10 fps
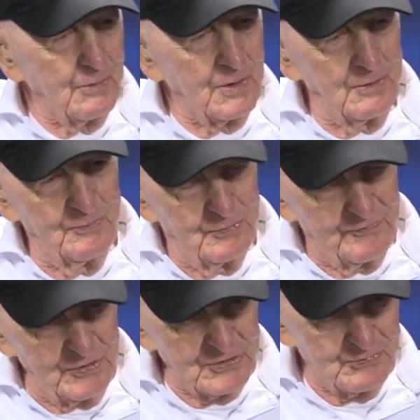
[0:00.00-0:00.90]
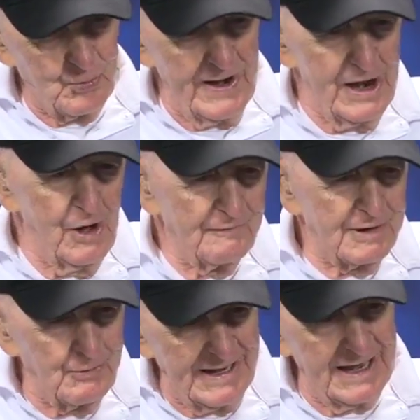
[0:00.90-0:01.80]
When we first went
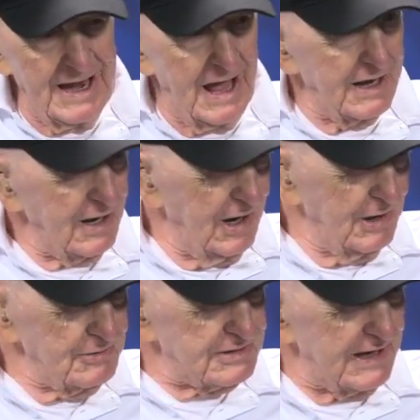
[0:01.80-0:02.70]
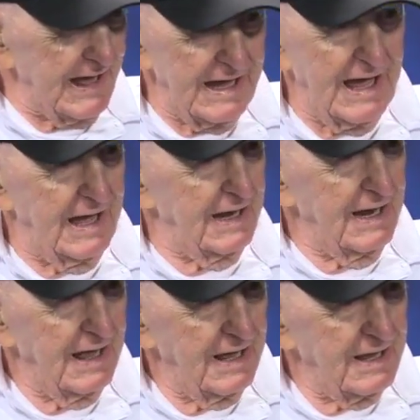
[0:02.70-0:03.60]
over, we didn't have the clothes that they had.
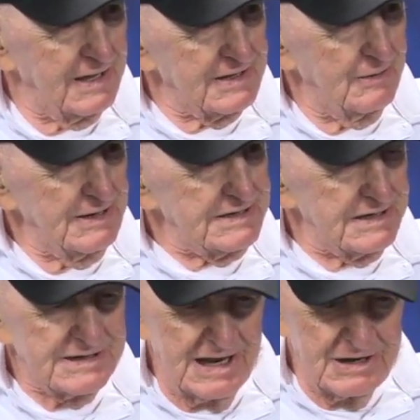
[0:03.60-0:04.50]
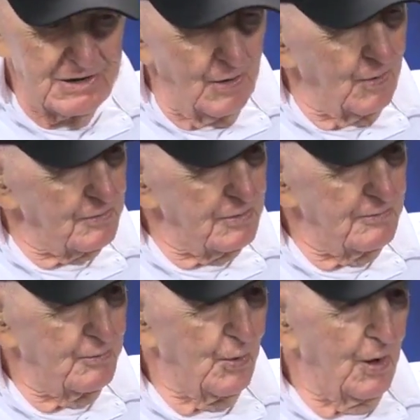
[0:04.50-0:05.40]
So we just had the old
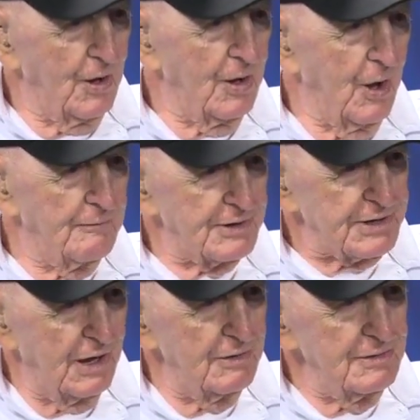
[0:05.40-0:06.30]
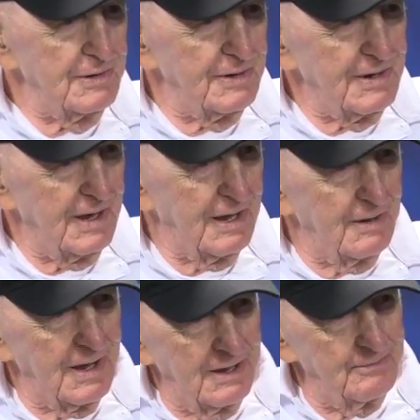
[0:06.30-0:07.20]
wool overcoat
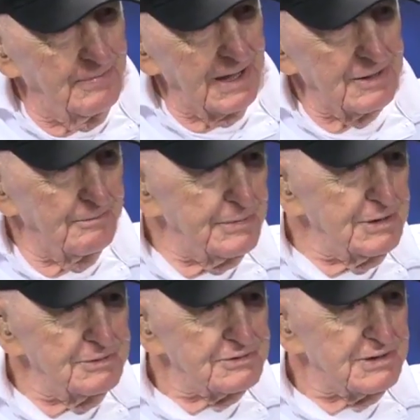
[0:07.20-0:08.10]
and buckle boots.